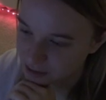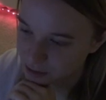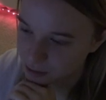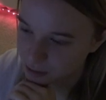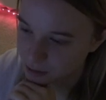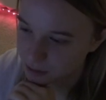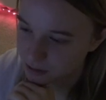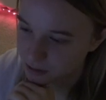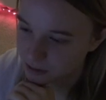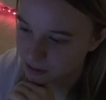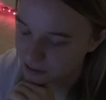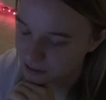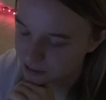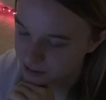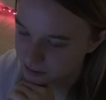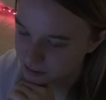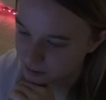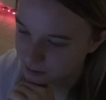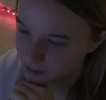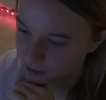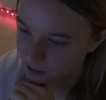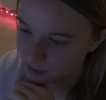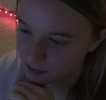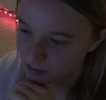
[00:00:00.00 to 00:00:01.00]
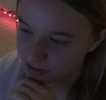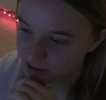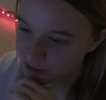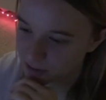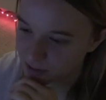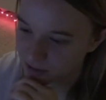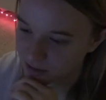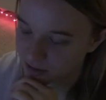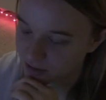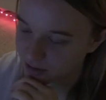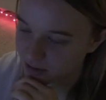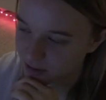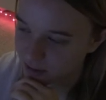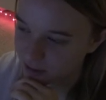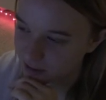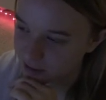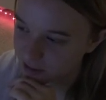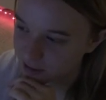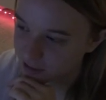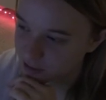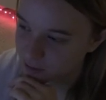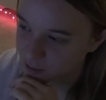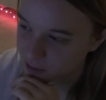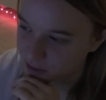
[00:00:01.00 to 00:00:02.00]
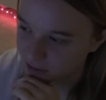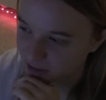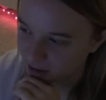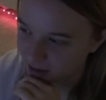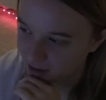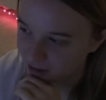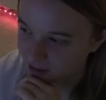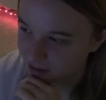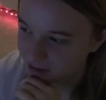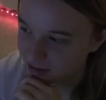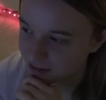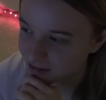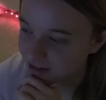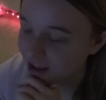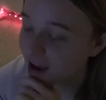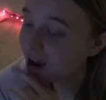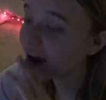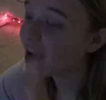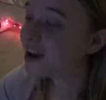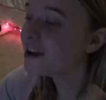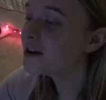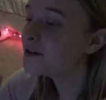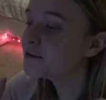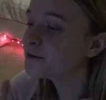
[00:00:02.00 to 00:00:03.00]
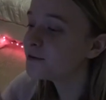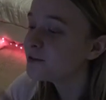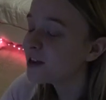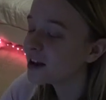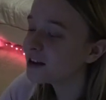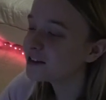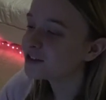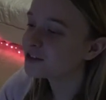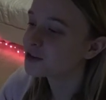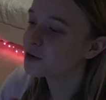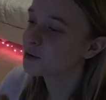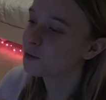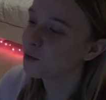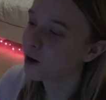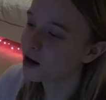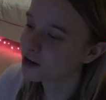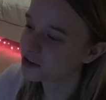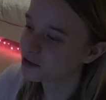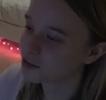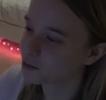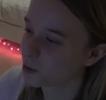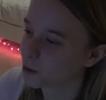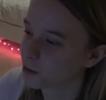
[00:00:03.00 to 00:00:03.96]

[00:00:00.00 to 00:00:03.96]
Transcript: Judo from Demon Slayers, good protagonist. I have yet to watch